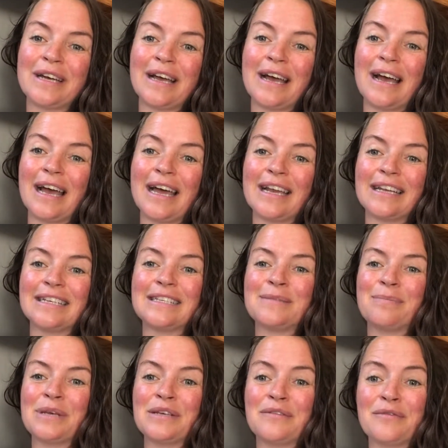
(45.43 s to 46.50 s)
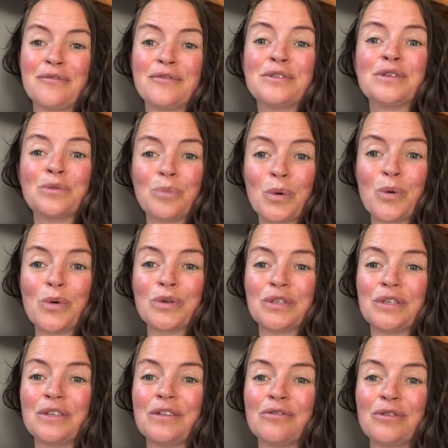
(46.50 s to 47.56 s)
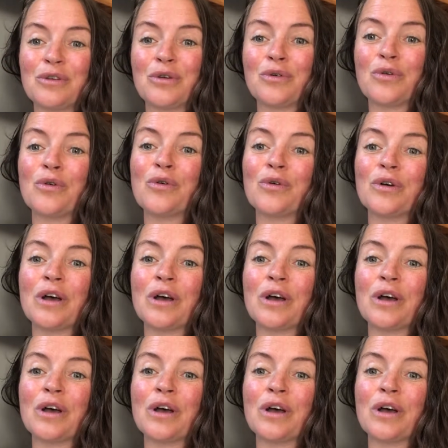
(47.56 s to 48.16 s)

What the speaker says: and be supported through your